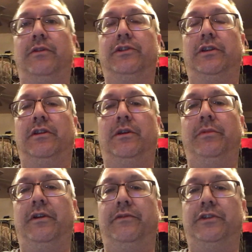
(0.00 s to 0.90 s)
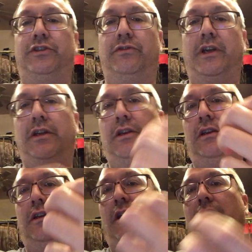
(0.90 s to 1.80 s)
there was a little bit of a trick,
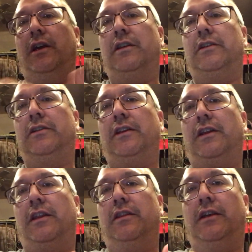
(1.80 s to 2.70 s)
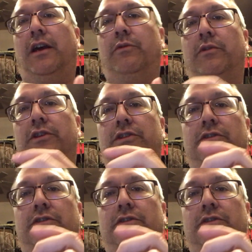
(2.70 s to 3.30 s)
and that was